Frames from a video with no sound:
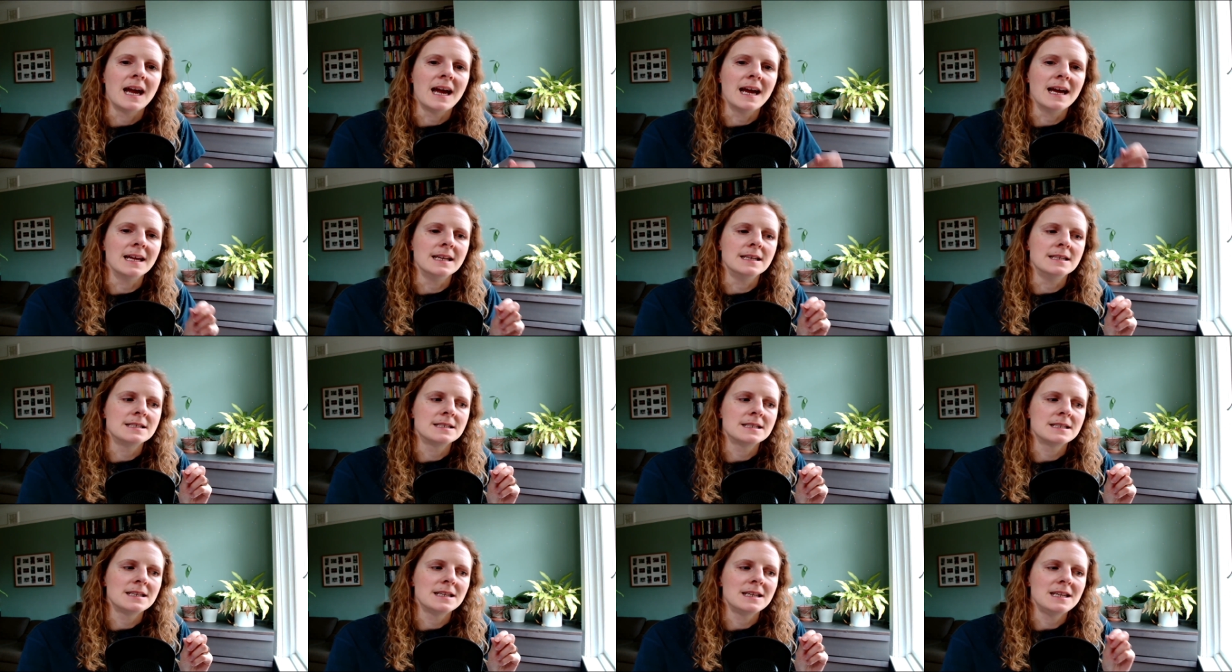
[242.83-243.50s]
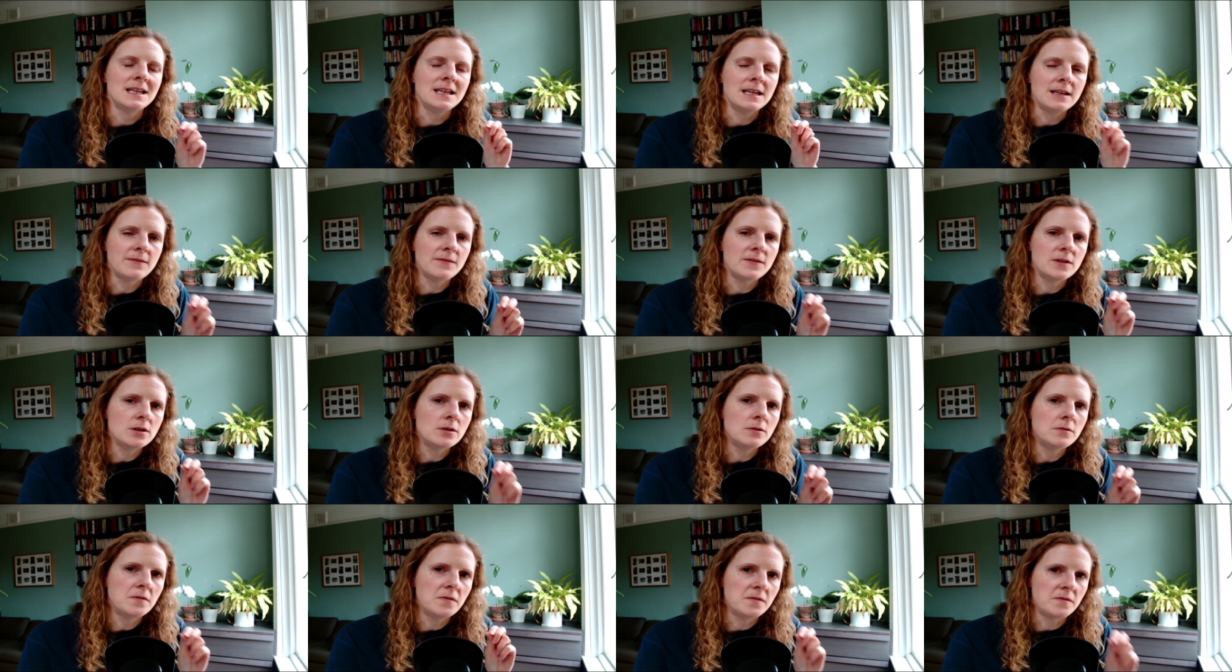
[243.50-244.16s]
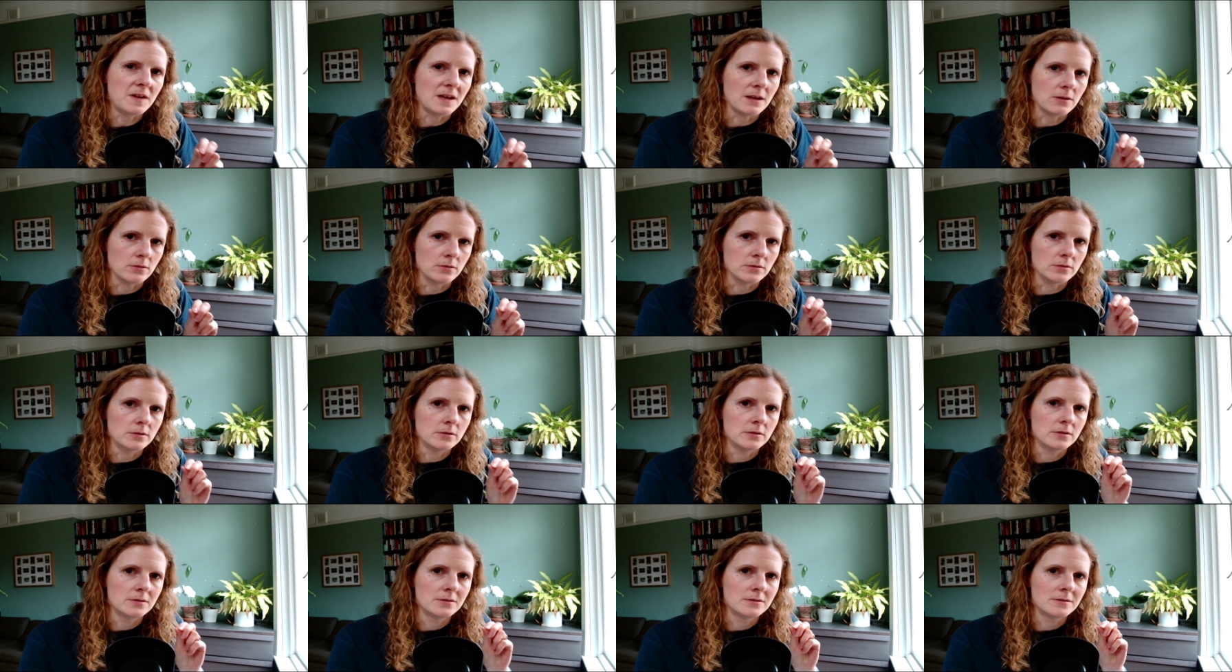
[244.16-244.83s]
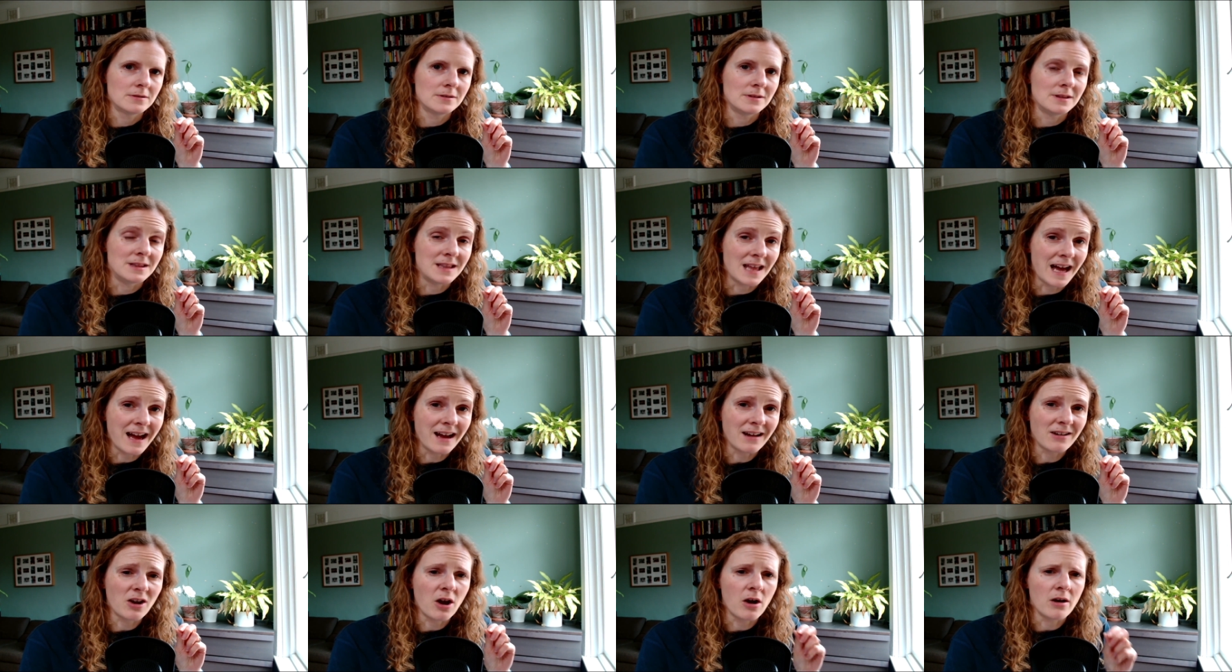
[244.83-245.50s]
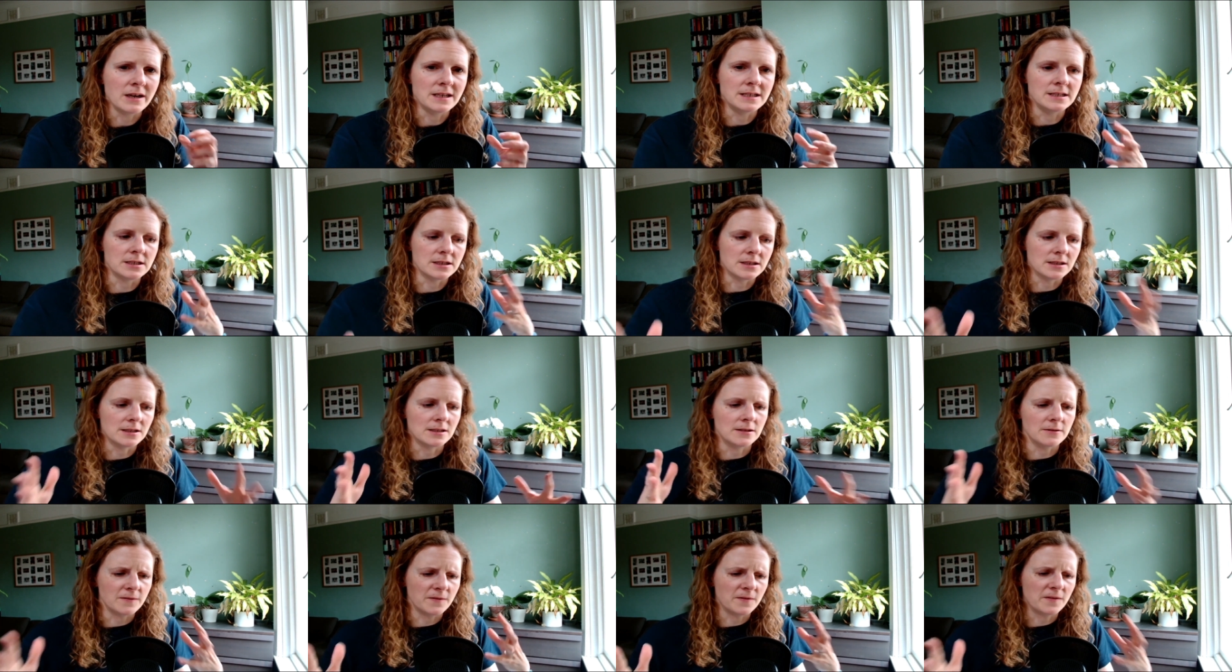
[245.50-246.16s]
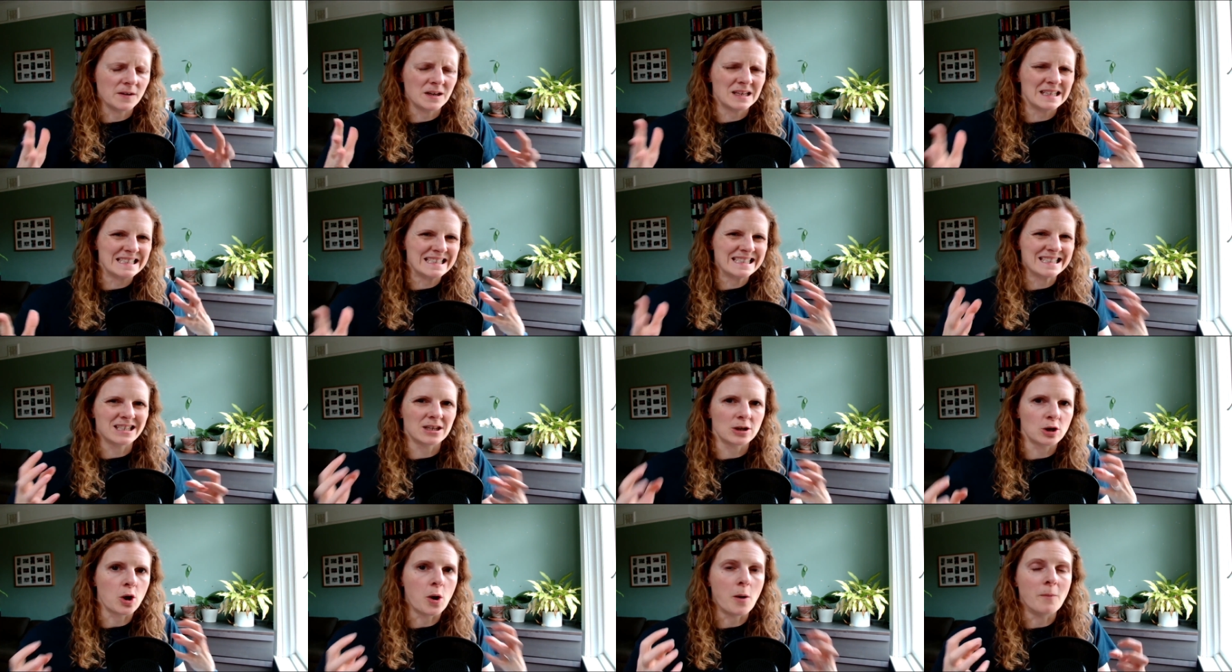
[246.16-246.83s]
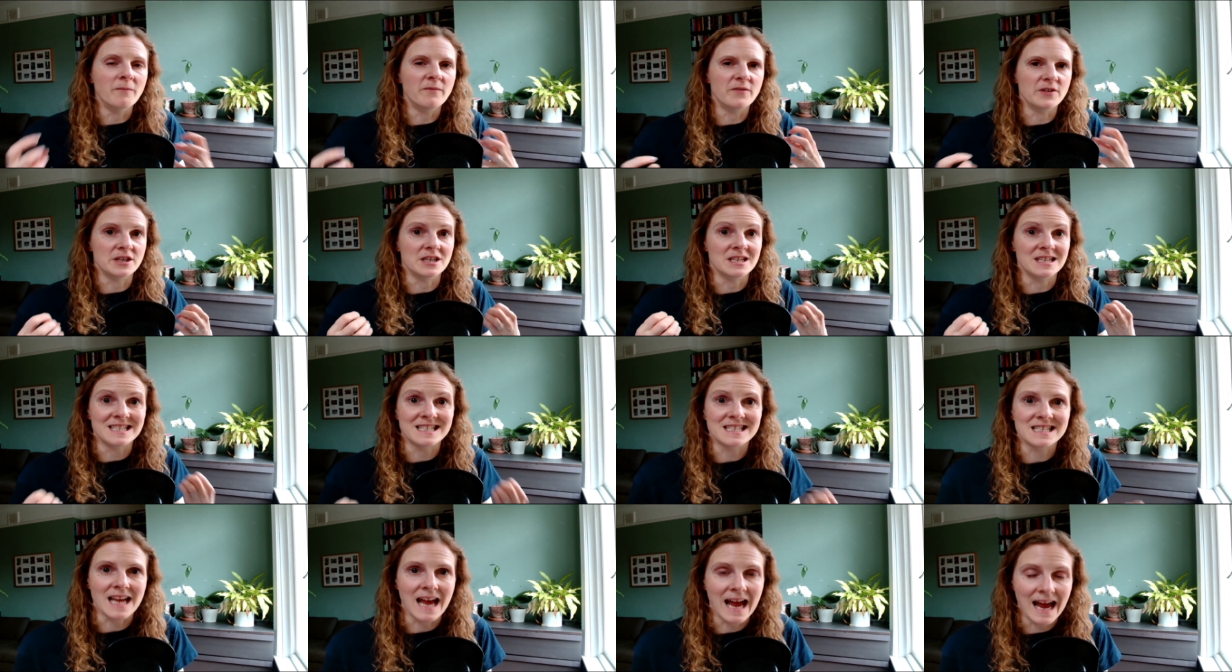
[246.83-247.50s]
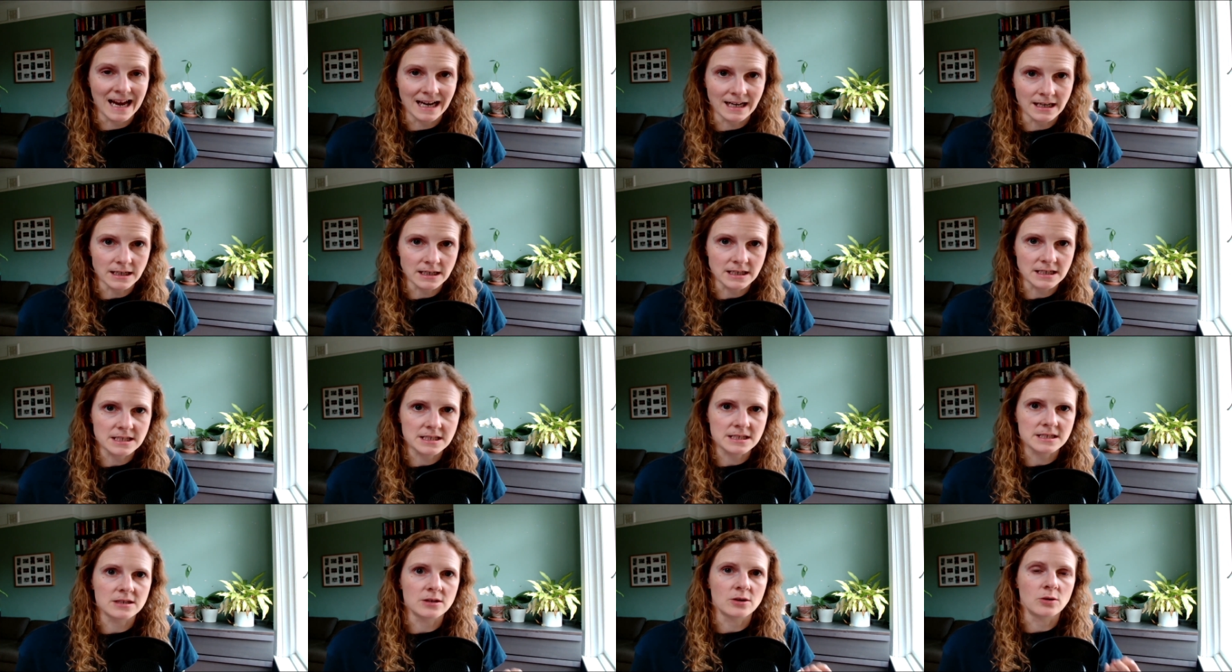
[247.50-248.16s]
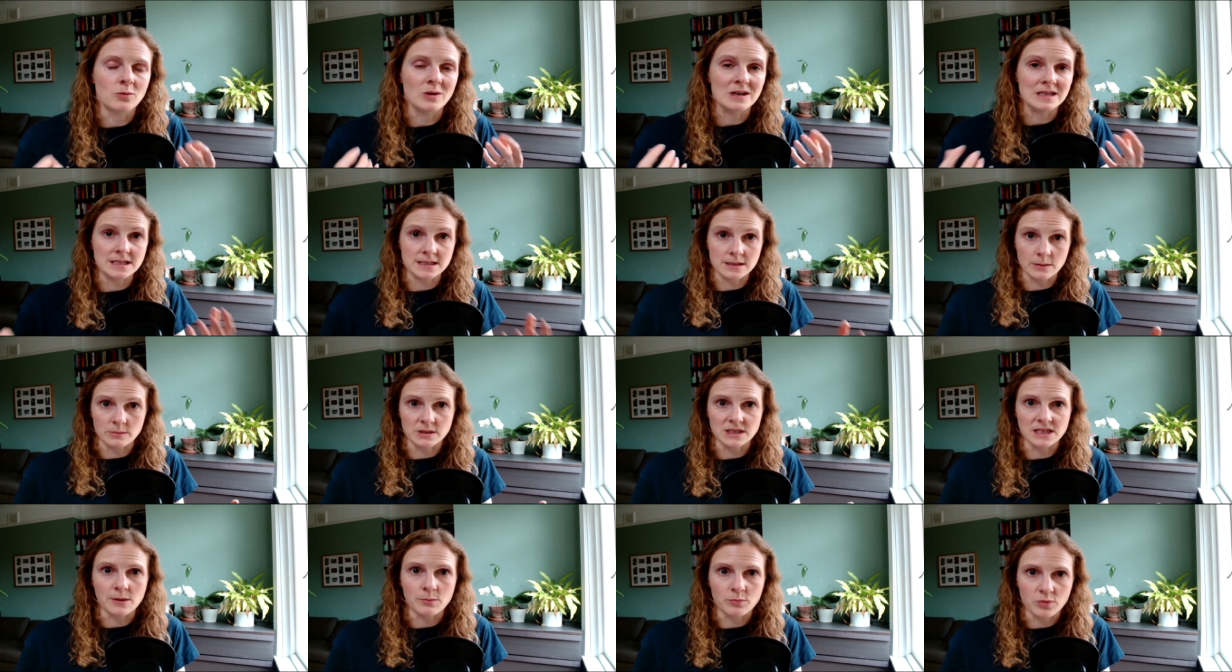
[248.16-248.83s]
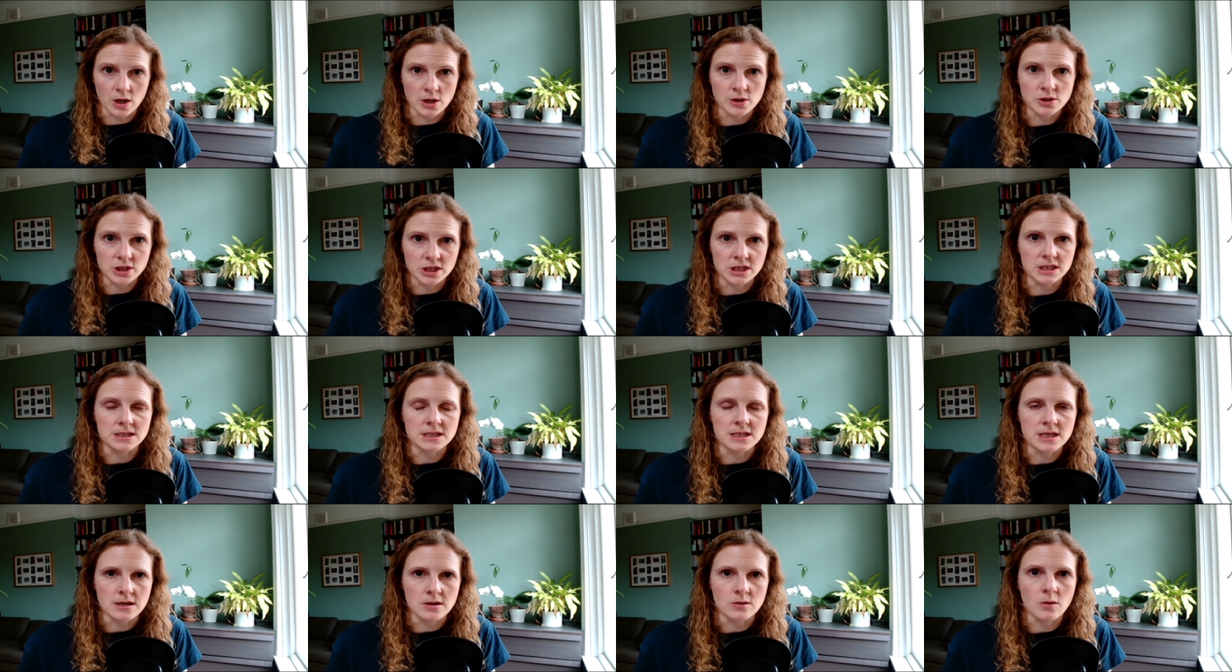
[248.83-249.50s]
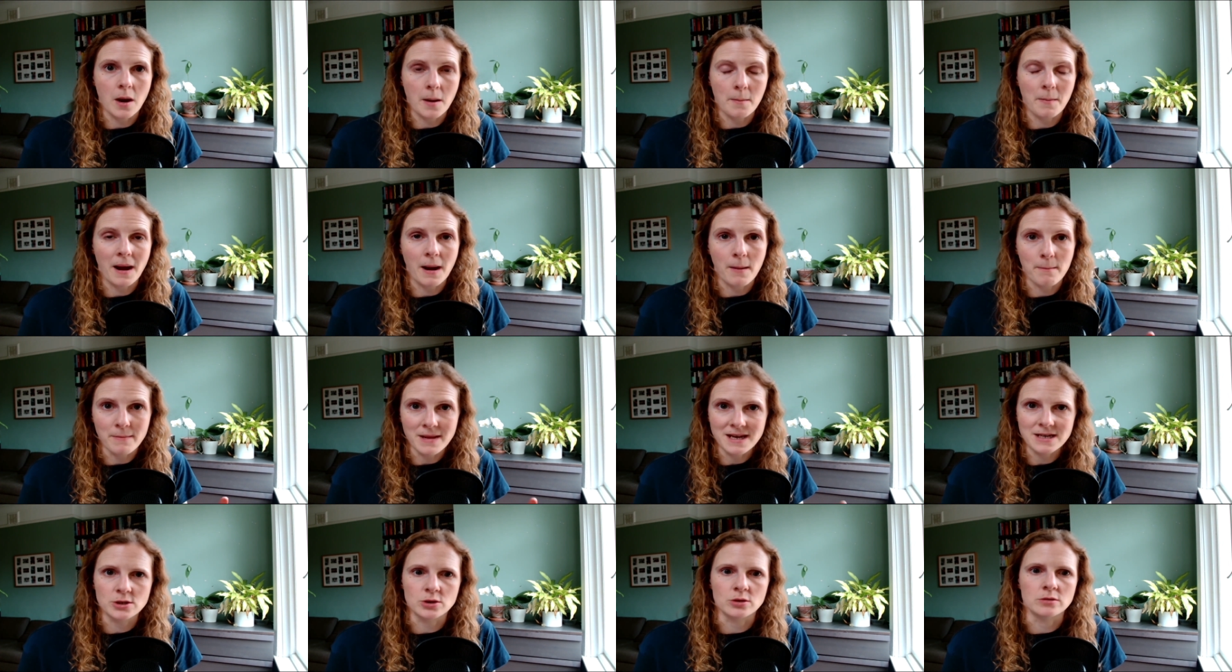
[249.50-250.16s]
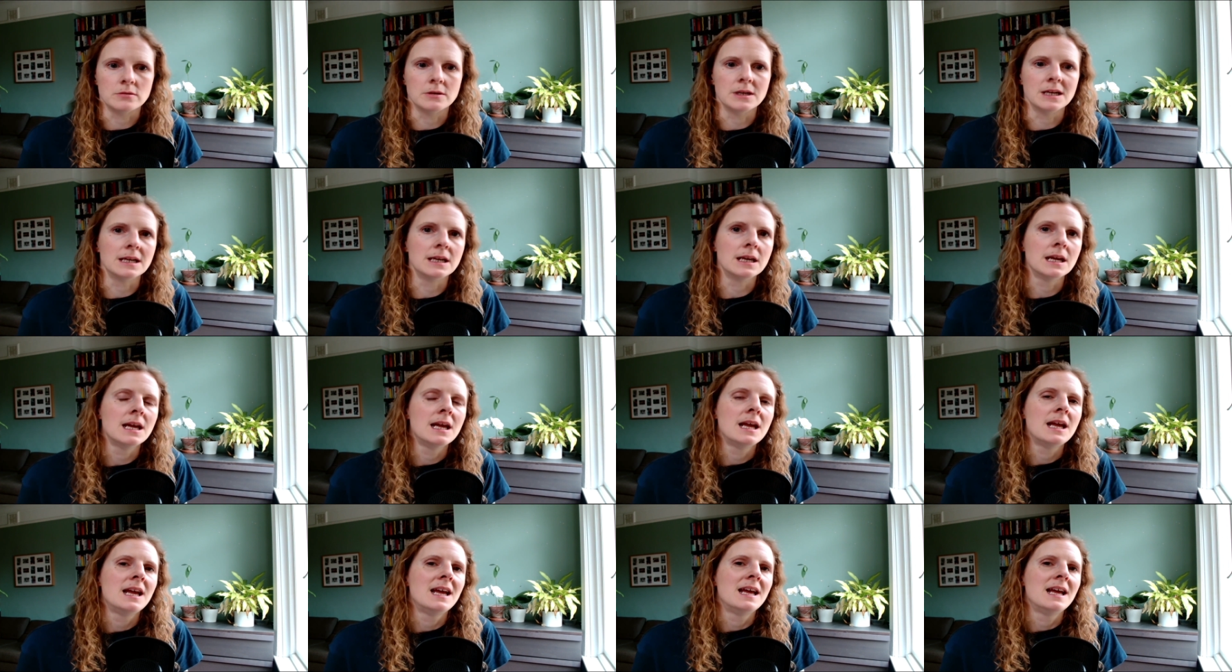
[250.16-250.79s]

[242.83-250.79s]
And if you feel that kind of confidence angst when somebody approaches you about mentoring,